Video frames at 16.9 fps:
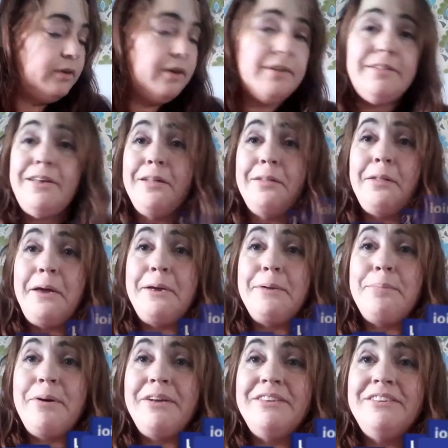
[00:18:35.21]
hit that
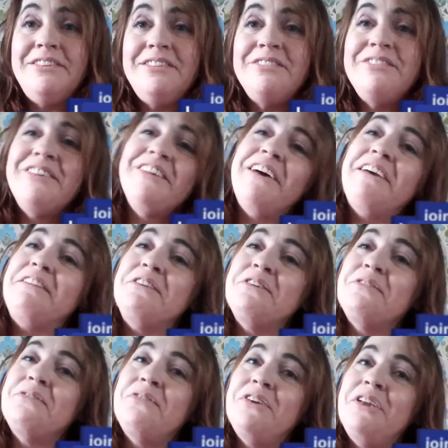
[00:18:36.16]
like button if you like
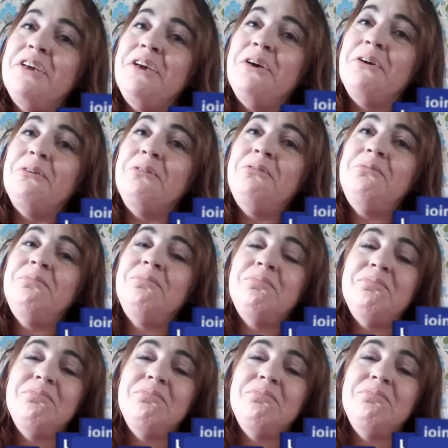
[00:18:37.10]
this video.